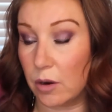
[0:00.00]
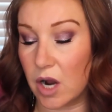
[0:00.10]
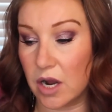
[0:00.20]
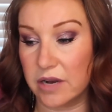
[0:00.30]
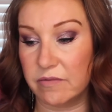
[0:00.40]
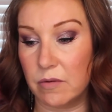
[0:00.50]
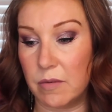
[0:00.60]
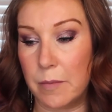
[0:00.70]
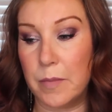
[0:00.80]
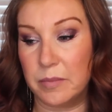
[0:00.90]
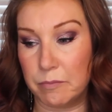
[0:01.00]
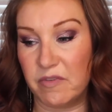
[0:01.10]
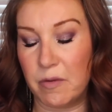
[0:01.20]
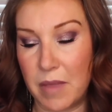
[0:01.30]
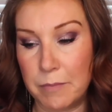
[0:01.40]
Now I can't even
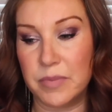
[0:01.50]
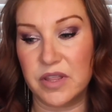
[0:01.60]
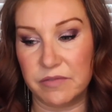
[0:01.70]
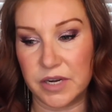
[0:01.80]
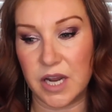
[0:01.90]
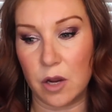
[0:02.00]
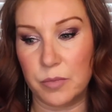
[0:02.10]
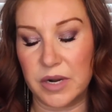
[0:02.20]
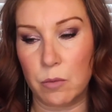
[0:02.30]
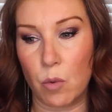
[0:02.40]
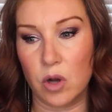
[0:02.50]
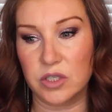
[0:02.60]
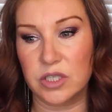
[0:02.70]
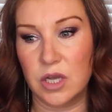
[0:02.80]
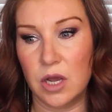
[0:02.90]
remember the video, but it
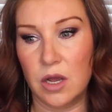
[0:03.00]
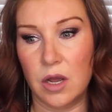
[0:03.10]
was